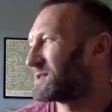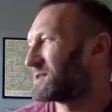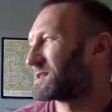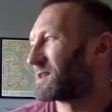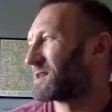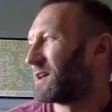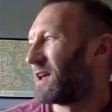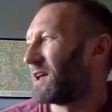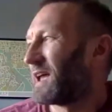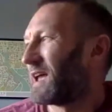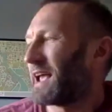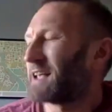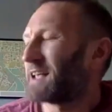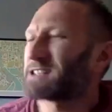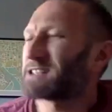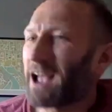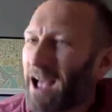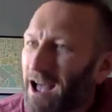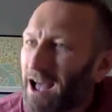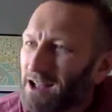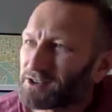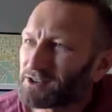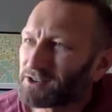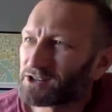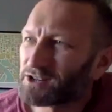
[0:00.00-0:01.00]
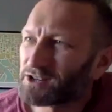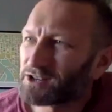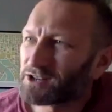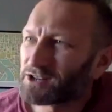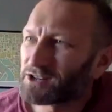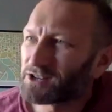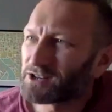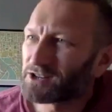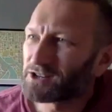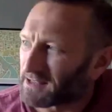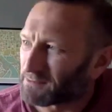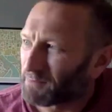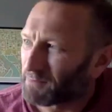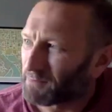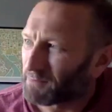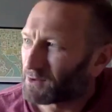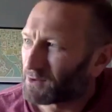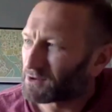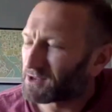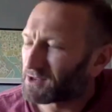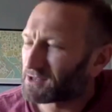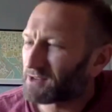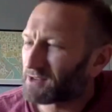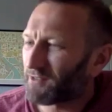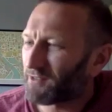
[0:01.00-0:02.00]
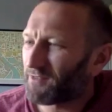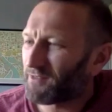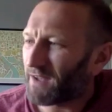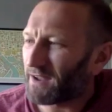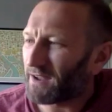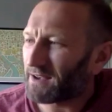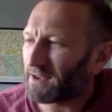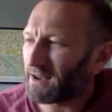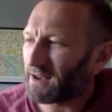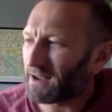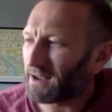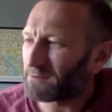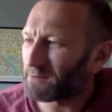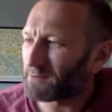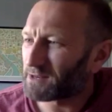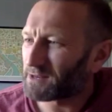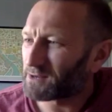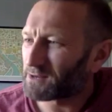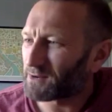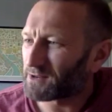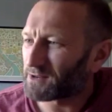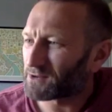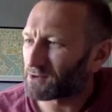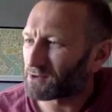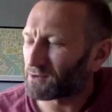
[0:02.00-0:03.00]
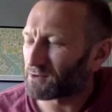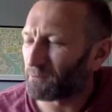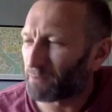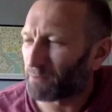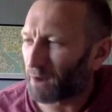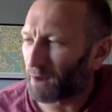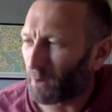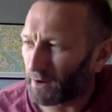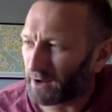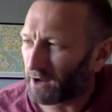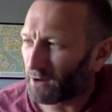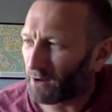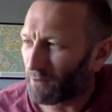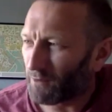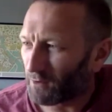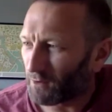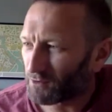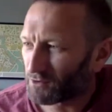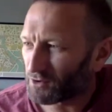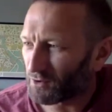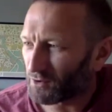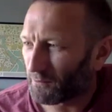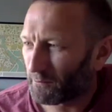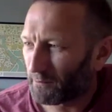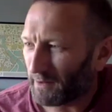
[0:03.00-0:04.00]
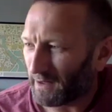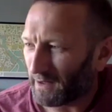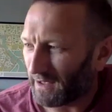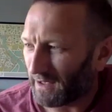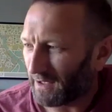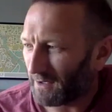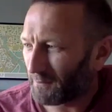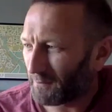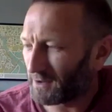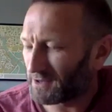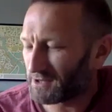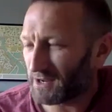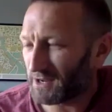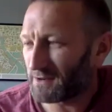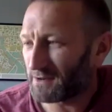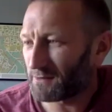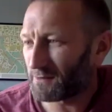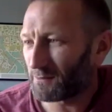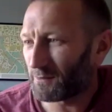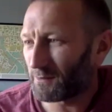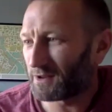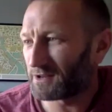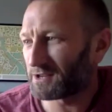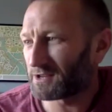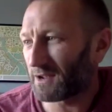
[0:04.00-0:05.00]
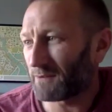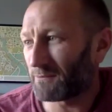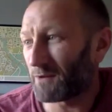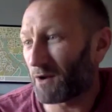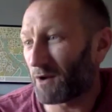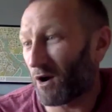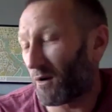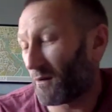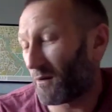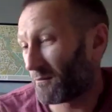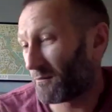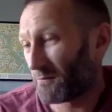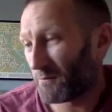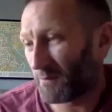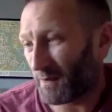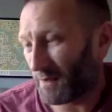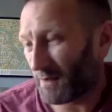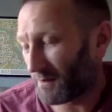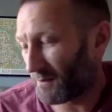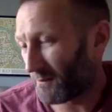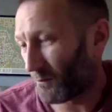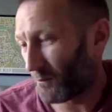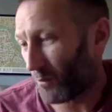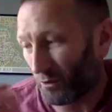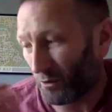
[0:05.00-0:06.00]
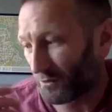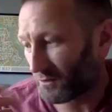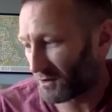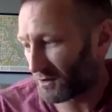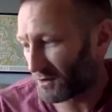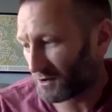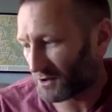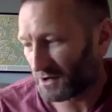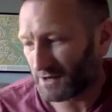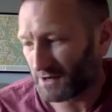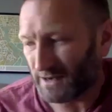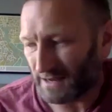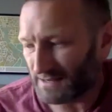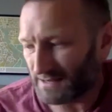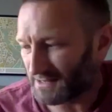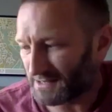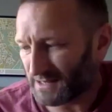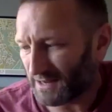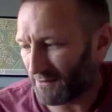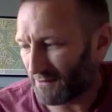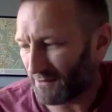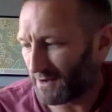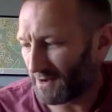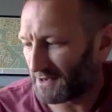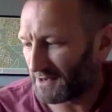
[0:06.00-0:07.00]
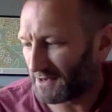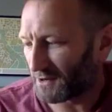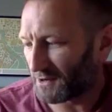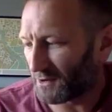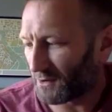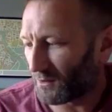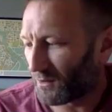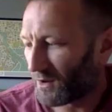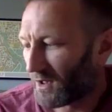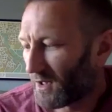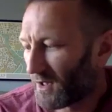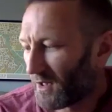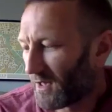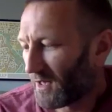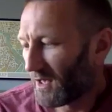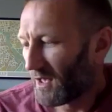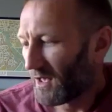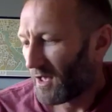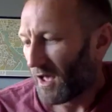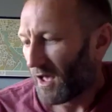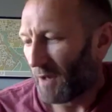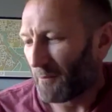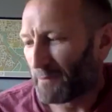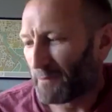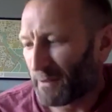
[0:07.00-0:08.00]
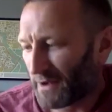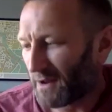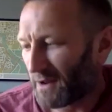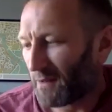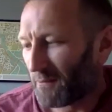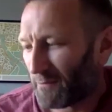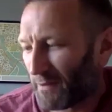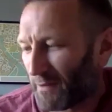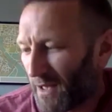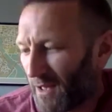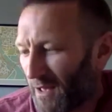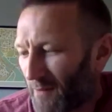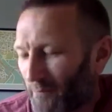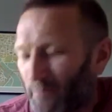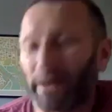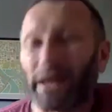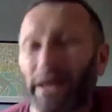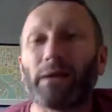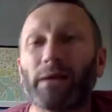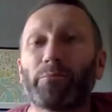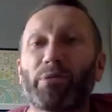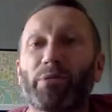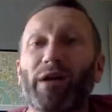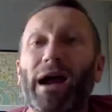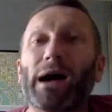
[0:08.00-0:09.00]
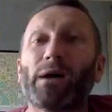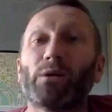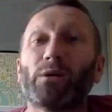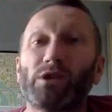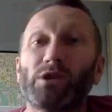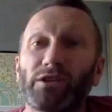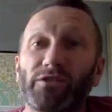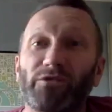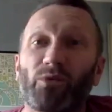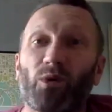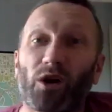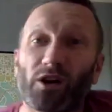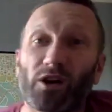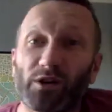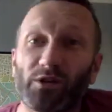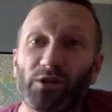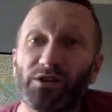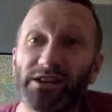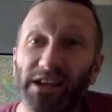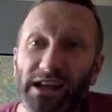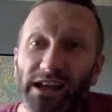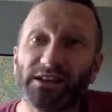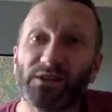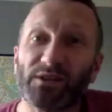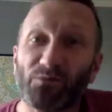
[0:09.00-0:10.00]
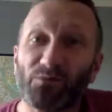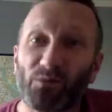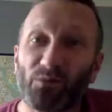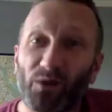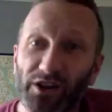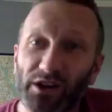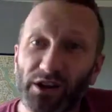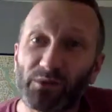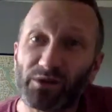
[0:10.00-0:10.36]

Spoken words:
It's hard doing these things because there's a fine line between sort of blowing your own trumpet, which I'm not want to necessarily do, but being proud of what you did and what you